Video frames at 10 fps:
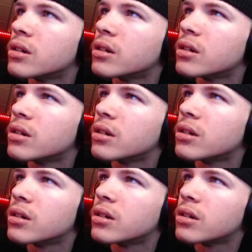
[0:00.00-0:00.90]

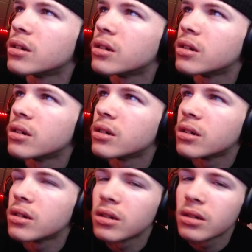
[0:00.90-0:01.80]

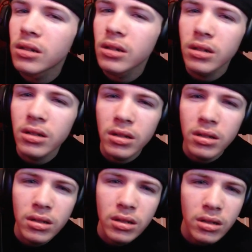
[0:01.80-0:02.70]

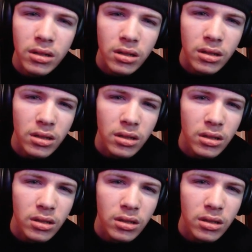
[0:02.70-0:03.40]
(silence)